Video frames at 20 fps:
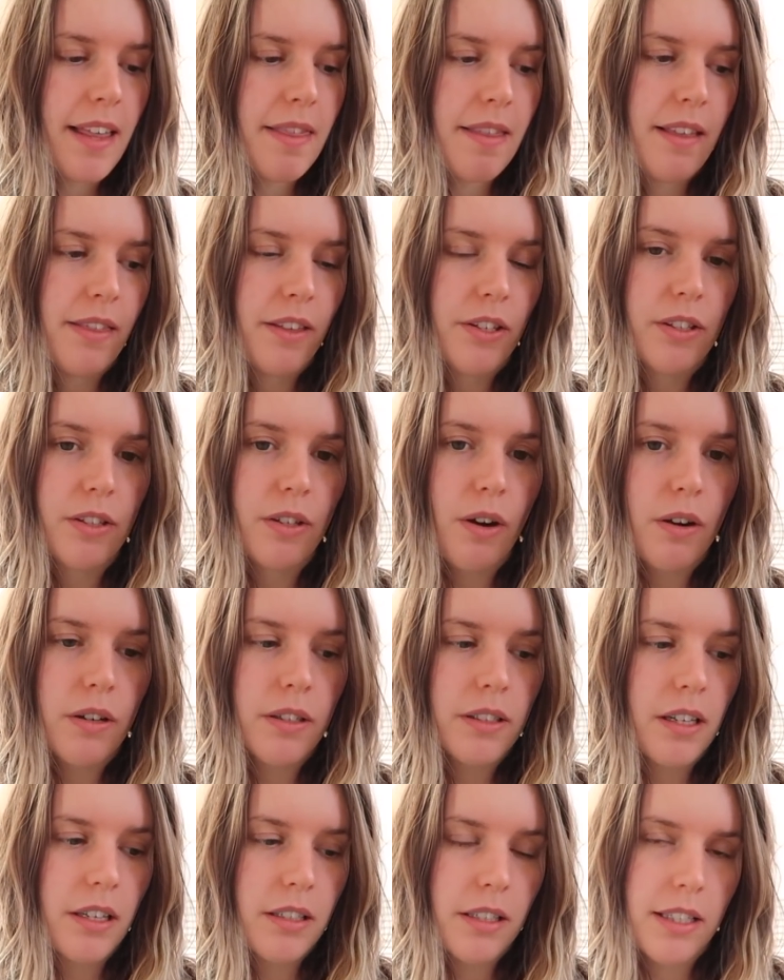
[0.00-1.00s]
And then the
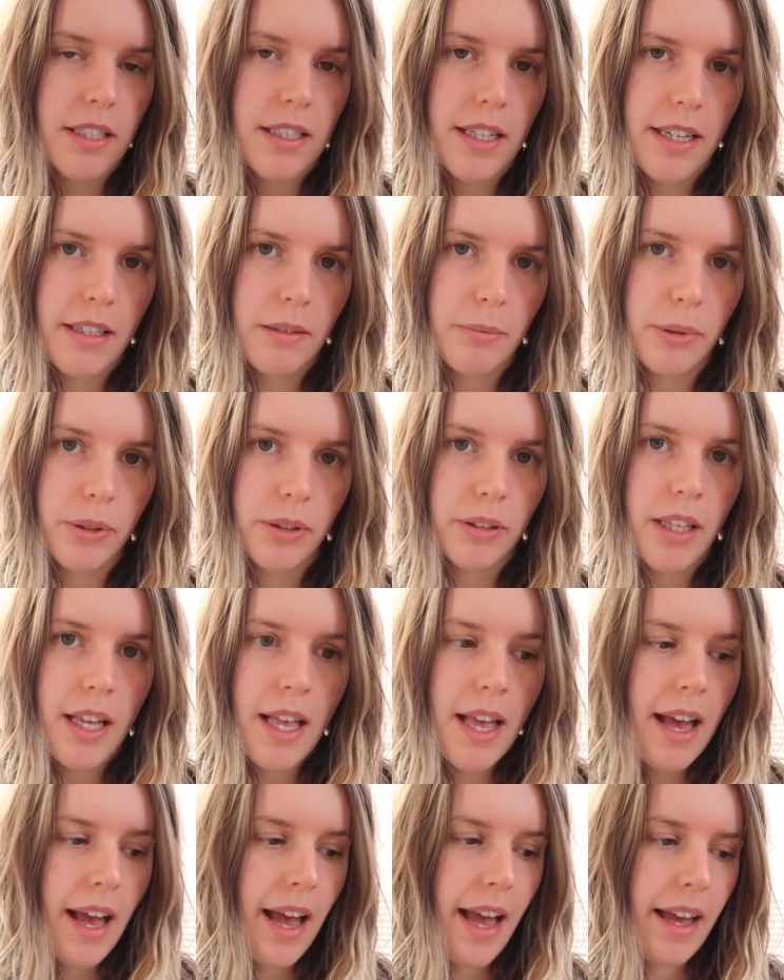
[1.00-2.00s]
socks are sustainable
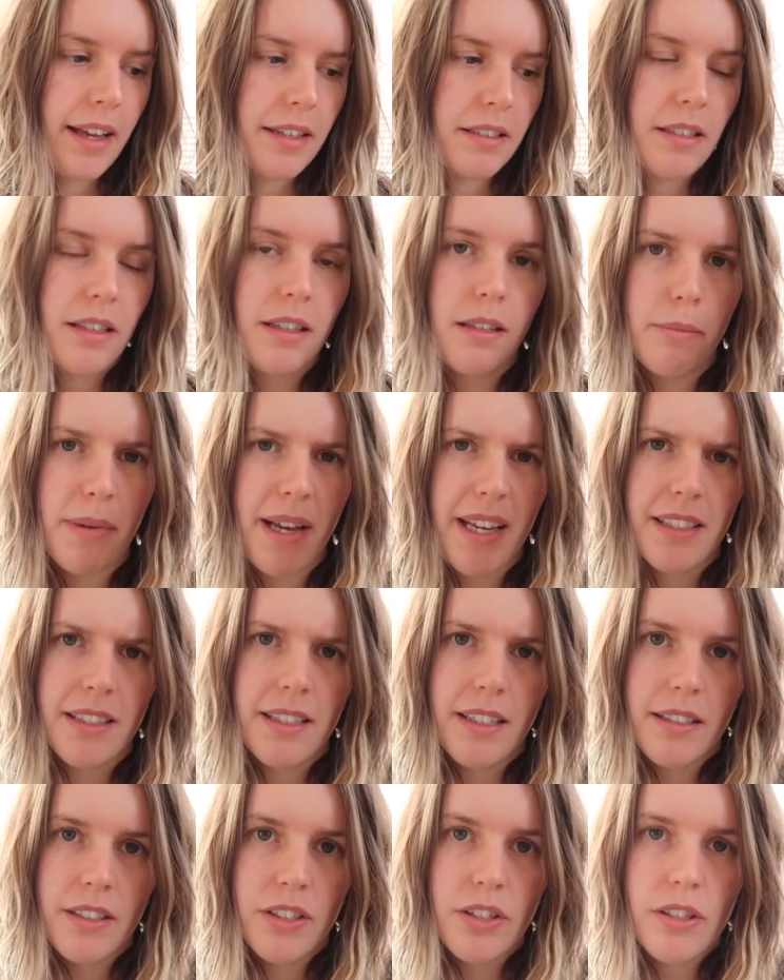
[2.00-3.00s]
and the
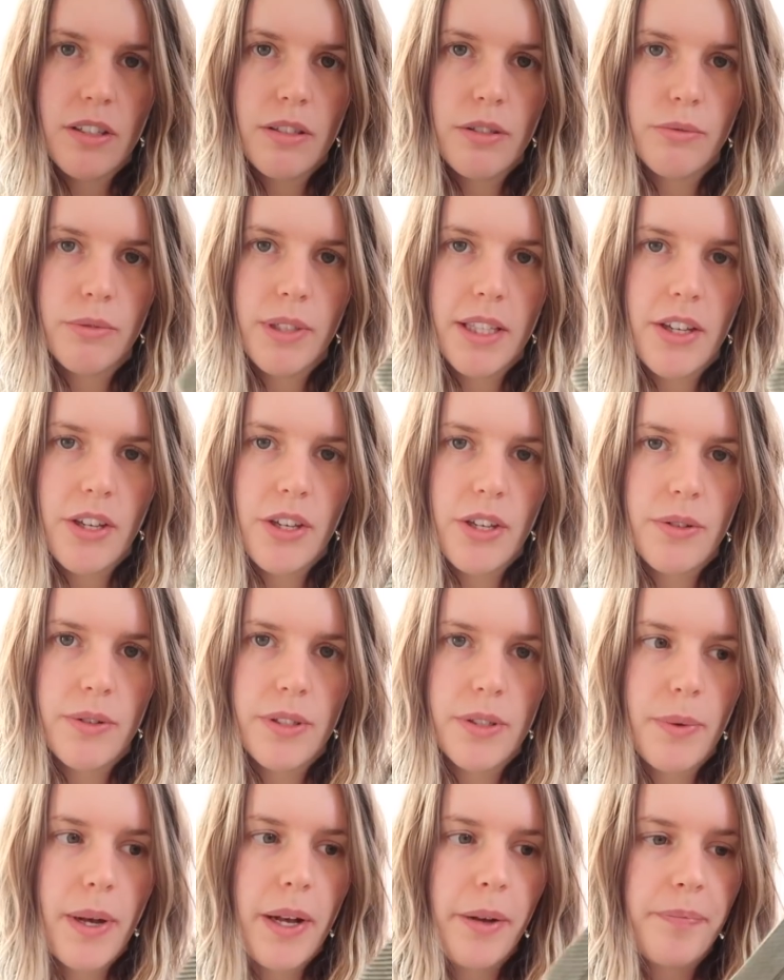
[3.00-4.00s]
best, and they just look really cute
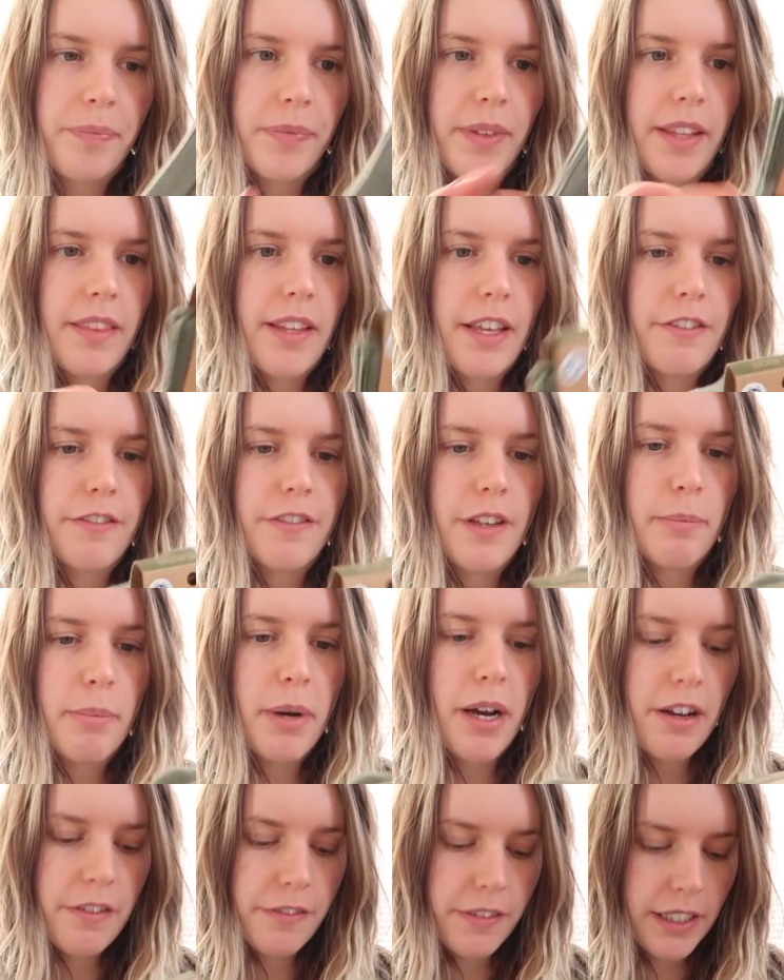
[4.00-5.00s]
as well, and they fit
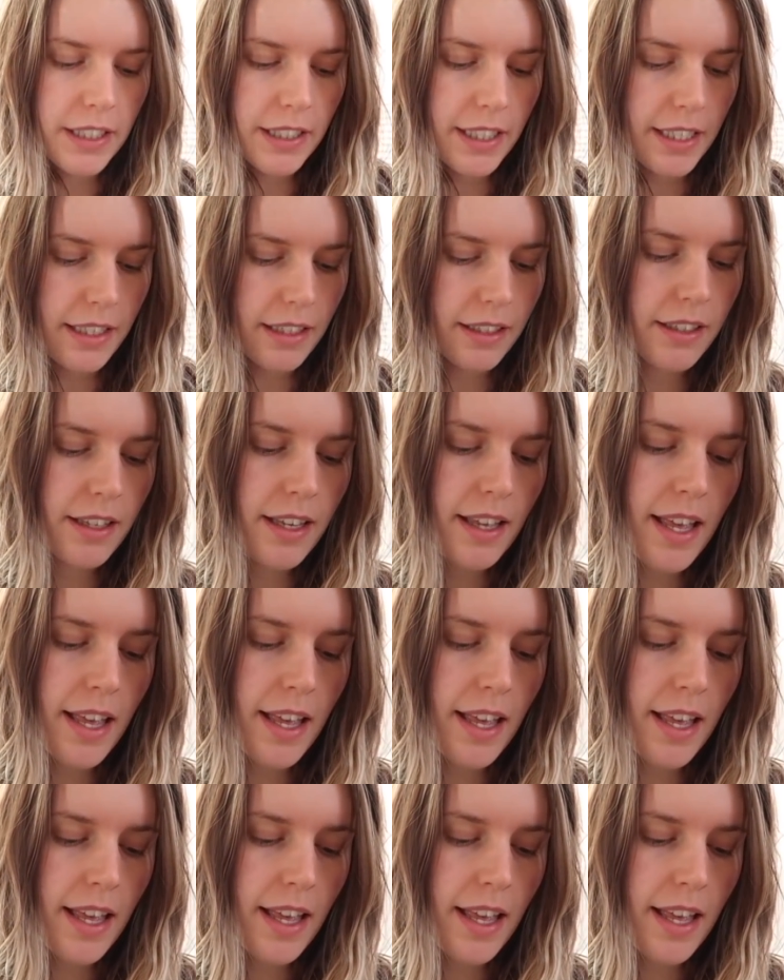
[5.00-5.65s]
perfectly